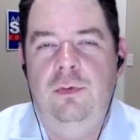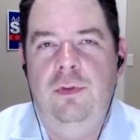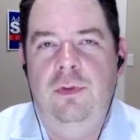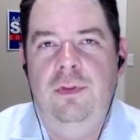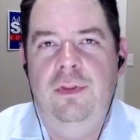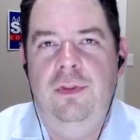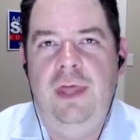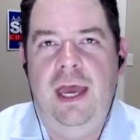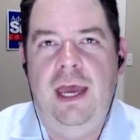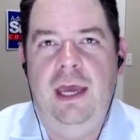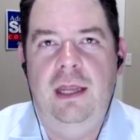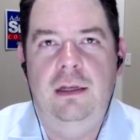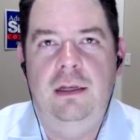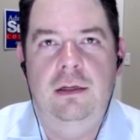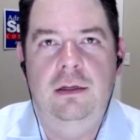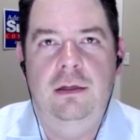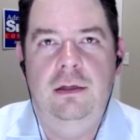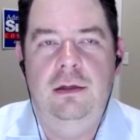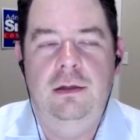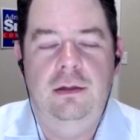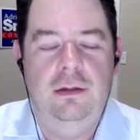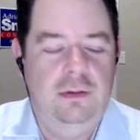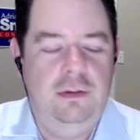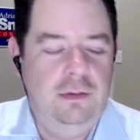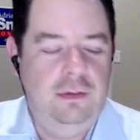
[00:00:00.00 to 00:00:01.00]
that
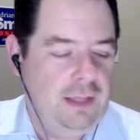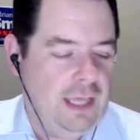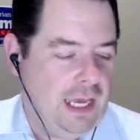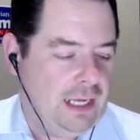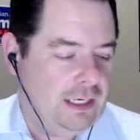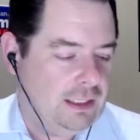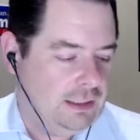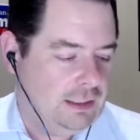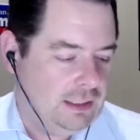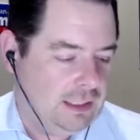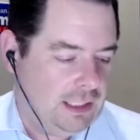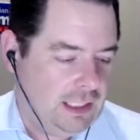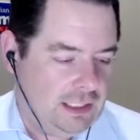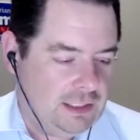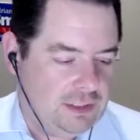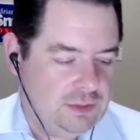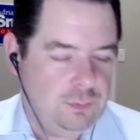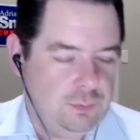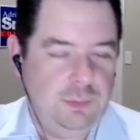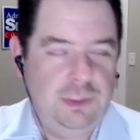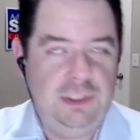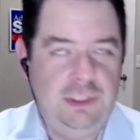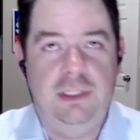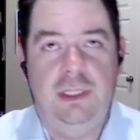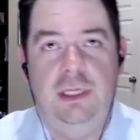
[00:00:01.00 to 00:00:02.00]

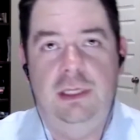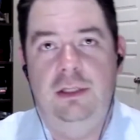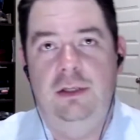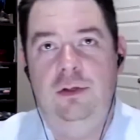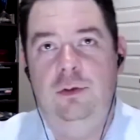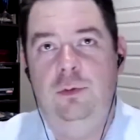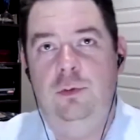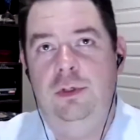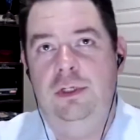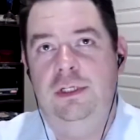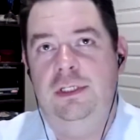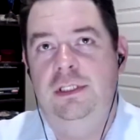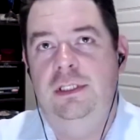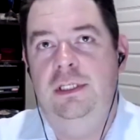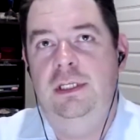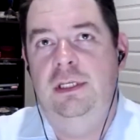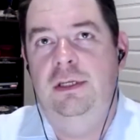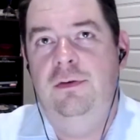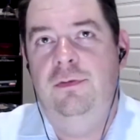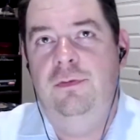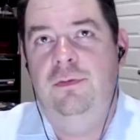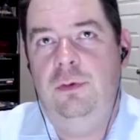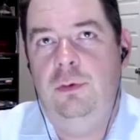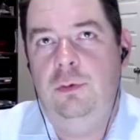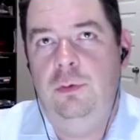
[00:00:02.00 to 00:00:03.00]
engagement that you
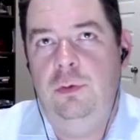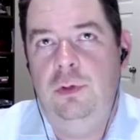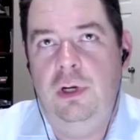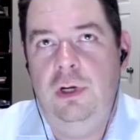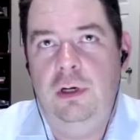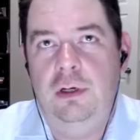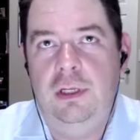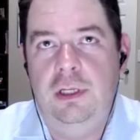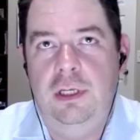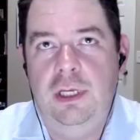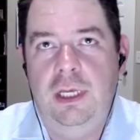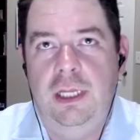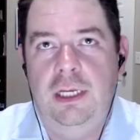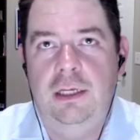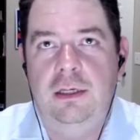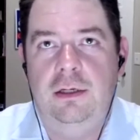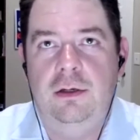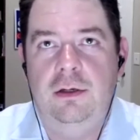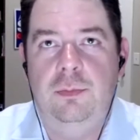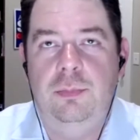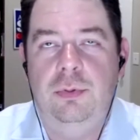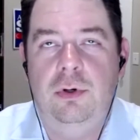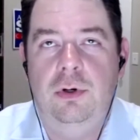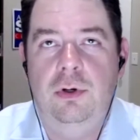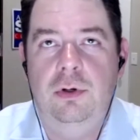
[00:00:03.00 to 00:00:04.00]
receive through an organic
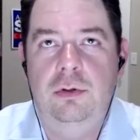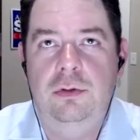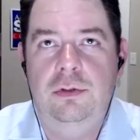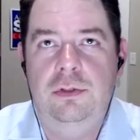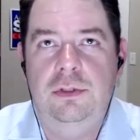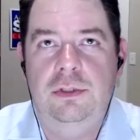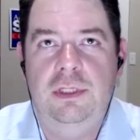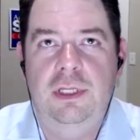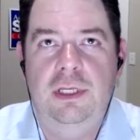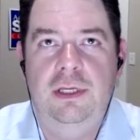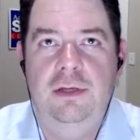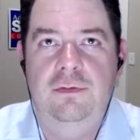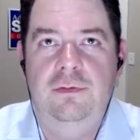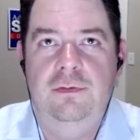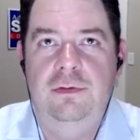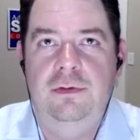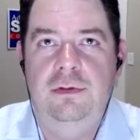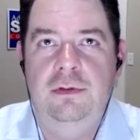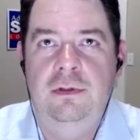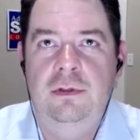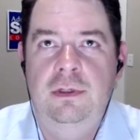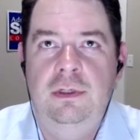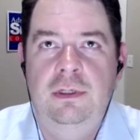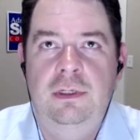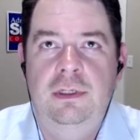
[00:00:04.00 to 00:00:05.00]
approach
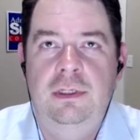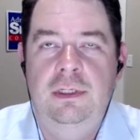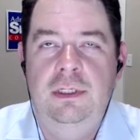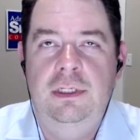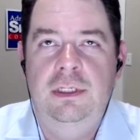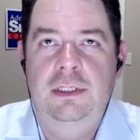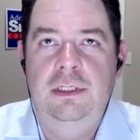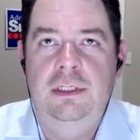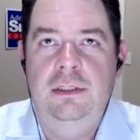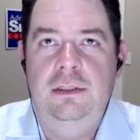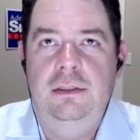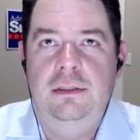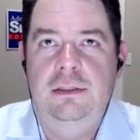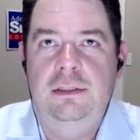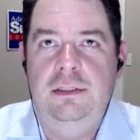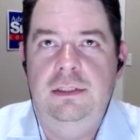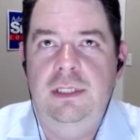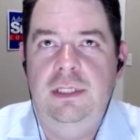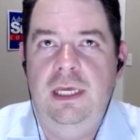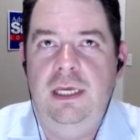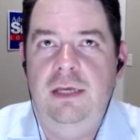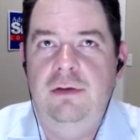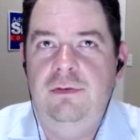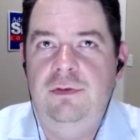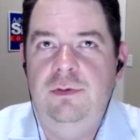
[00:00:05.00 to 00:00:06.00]

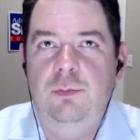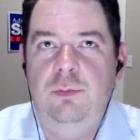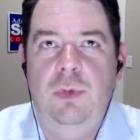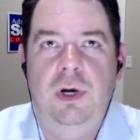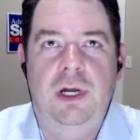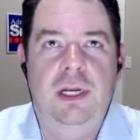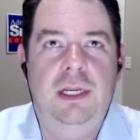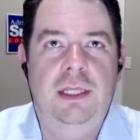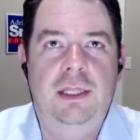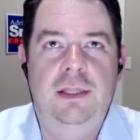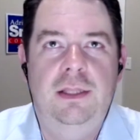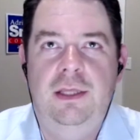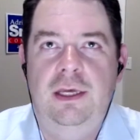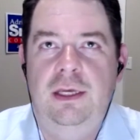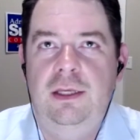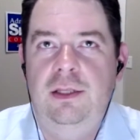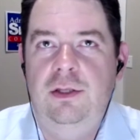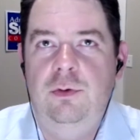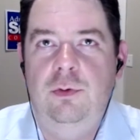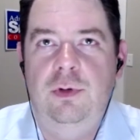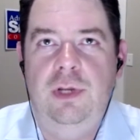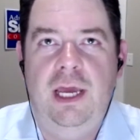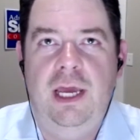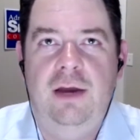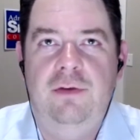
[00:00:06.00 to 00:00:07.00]
saves money that you
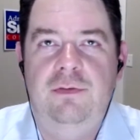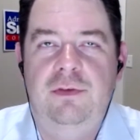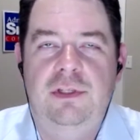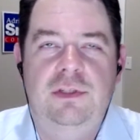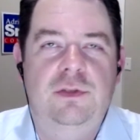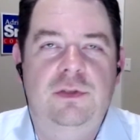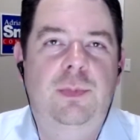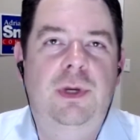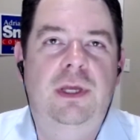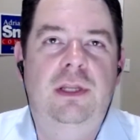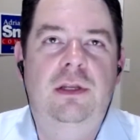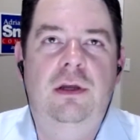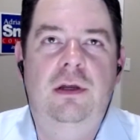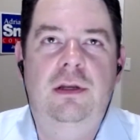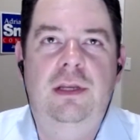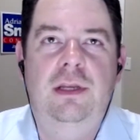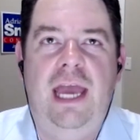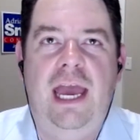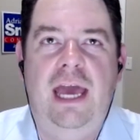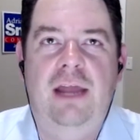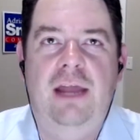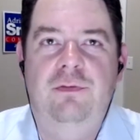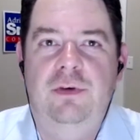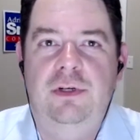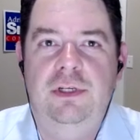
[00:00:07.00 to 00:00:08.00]
would have to spend on
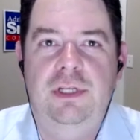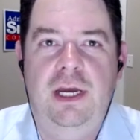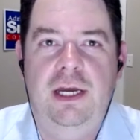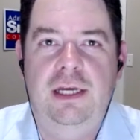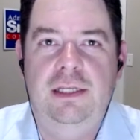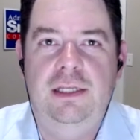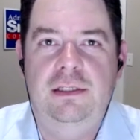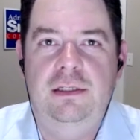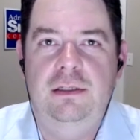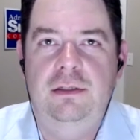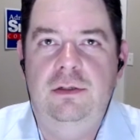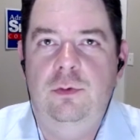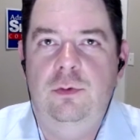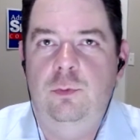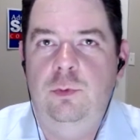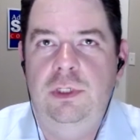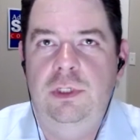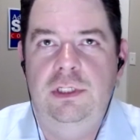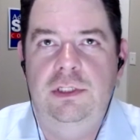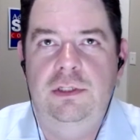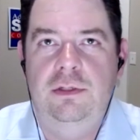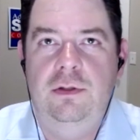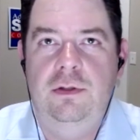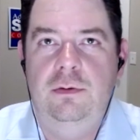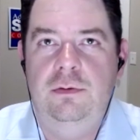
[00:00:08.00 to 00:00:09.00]
advertising to
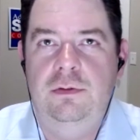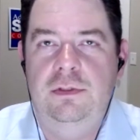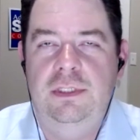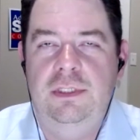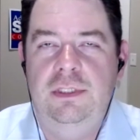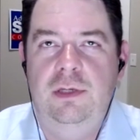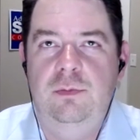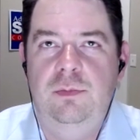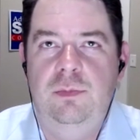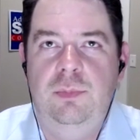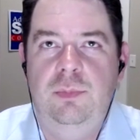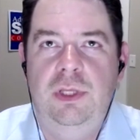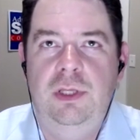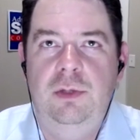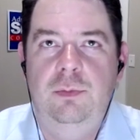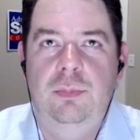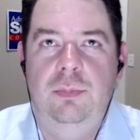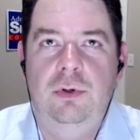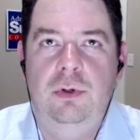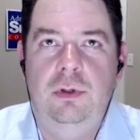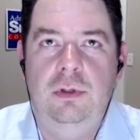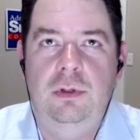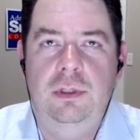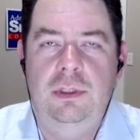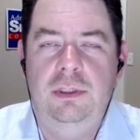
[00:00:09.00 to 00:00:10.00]
reach those same
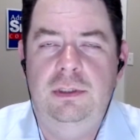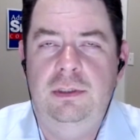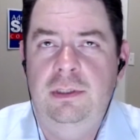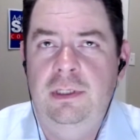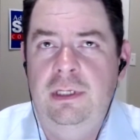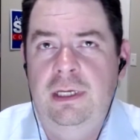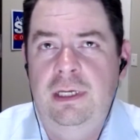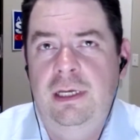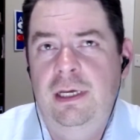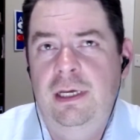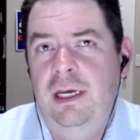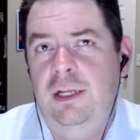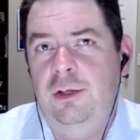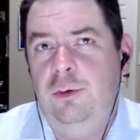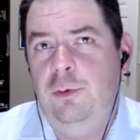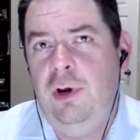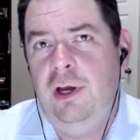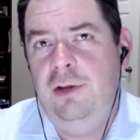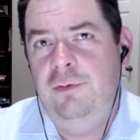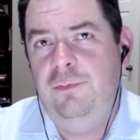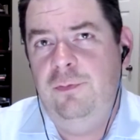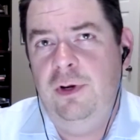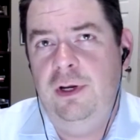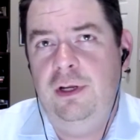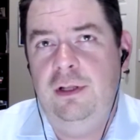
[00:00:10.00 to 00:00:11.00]
people. And
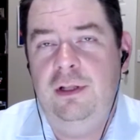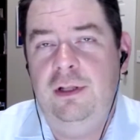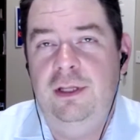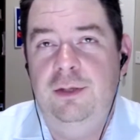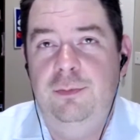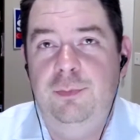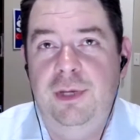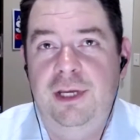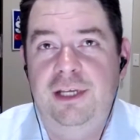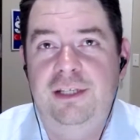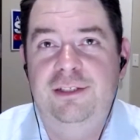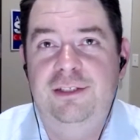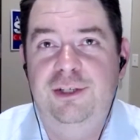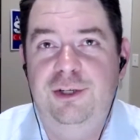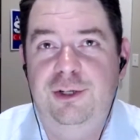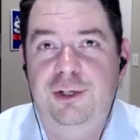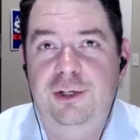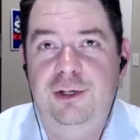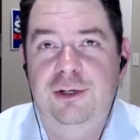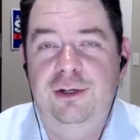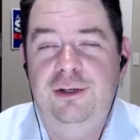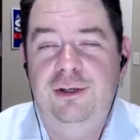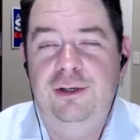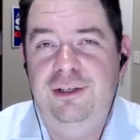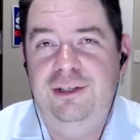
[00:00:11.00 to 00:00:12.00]
quite frankly, makes
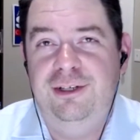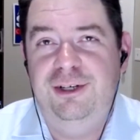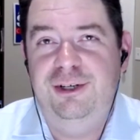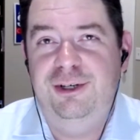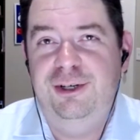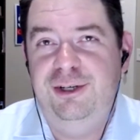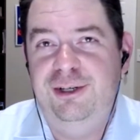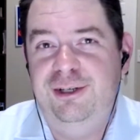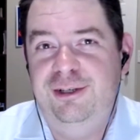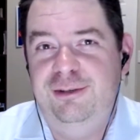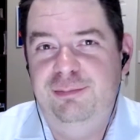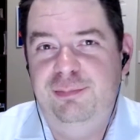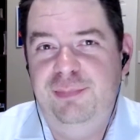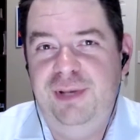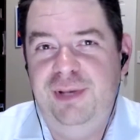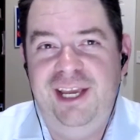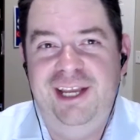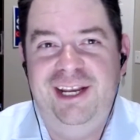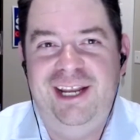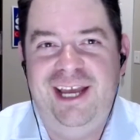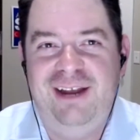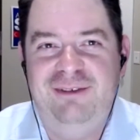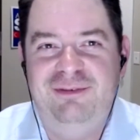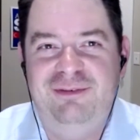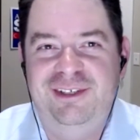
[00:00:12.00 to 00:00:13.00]
your paid
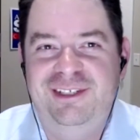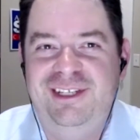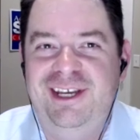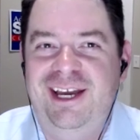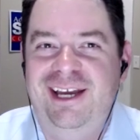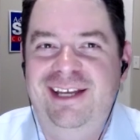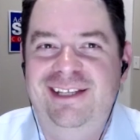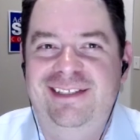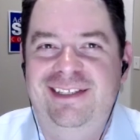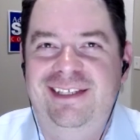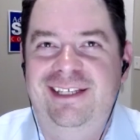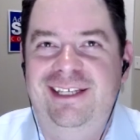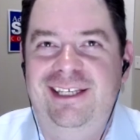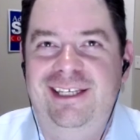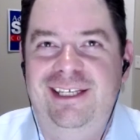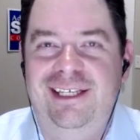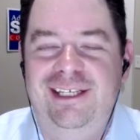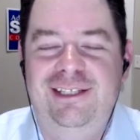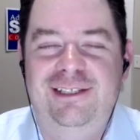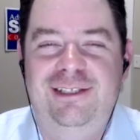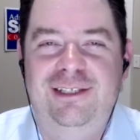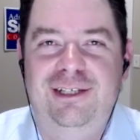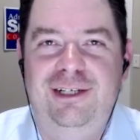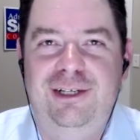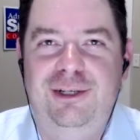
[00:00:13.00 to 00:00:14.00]
advertising
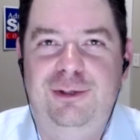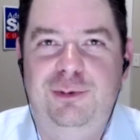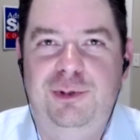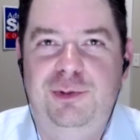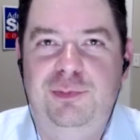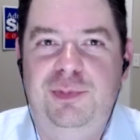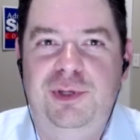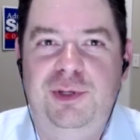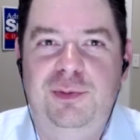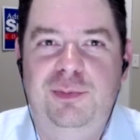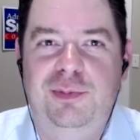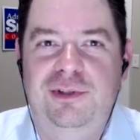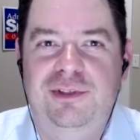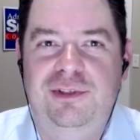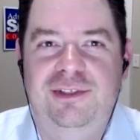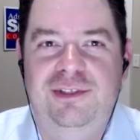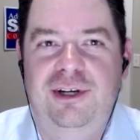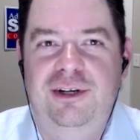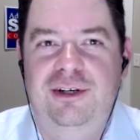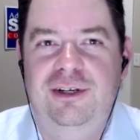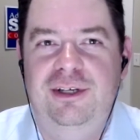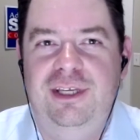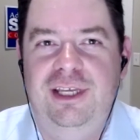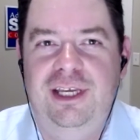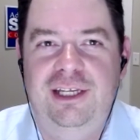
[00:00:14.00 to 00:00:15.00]
easier when people
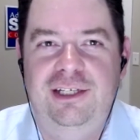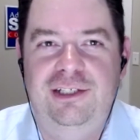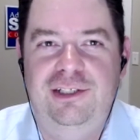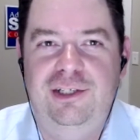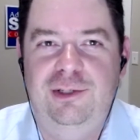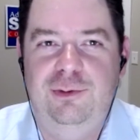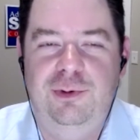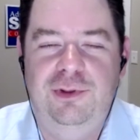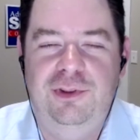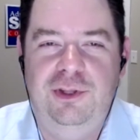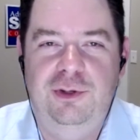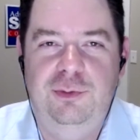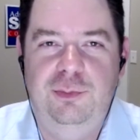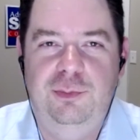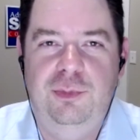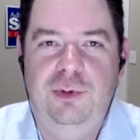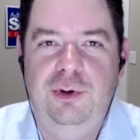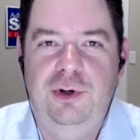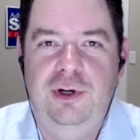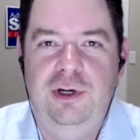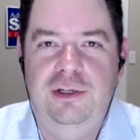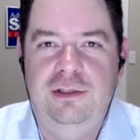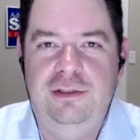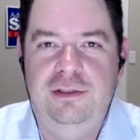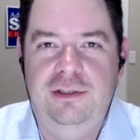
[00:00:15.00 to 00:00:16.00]
start engaging with you
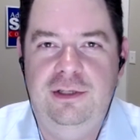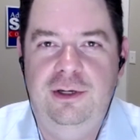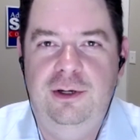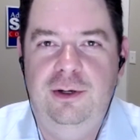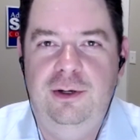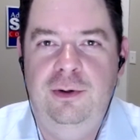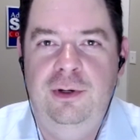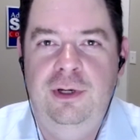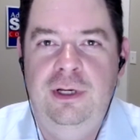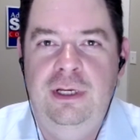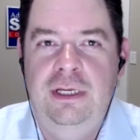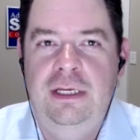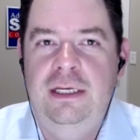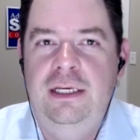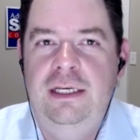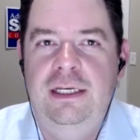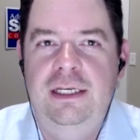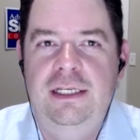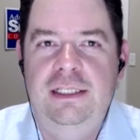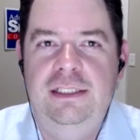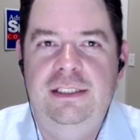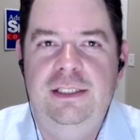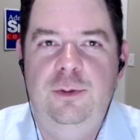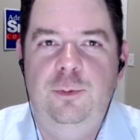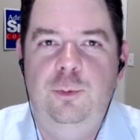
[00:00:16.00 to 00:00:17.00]
more. So
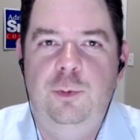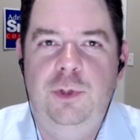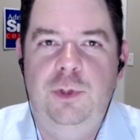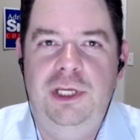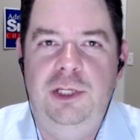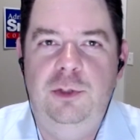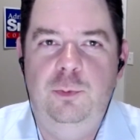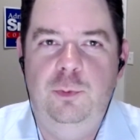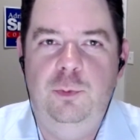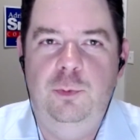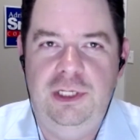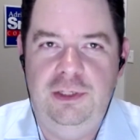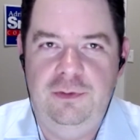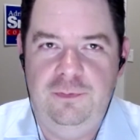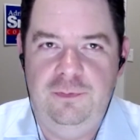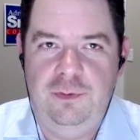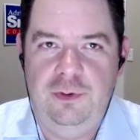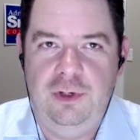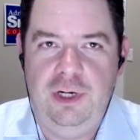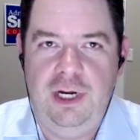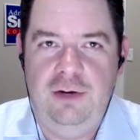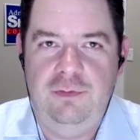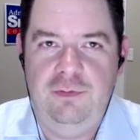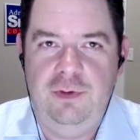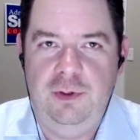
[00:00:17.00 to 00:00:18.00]
it's a win-win
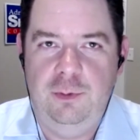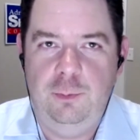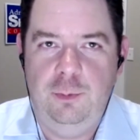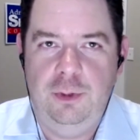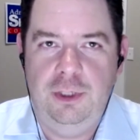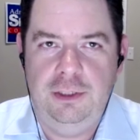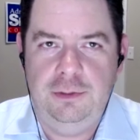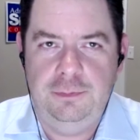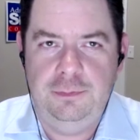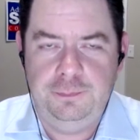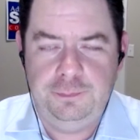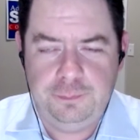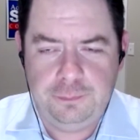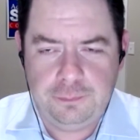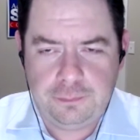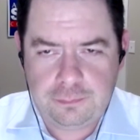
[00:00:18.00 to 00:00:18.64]
for everyone.